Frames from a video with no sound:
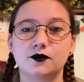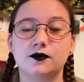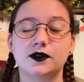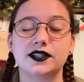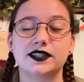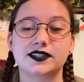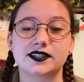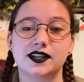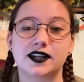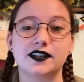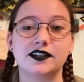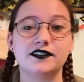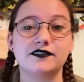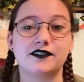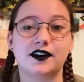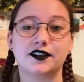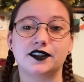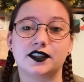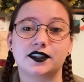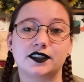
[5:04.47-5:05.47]
One study
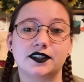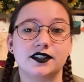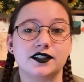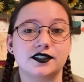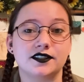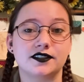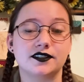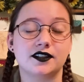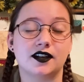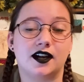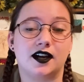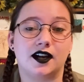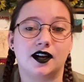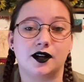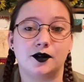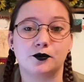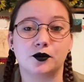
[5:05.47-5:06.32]
found that these uh,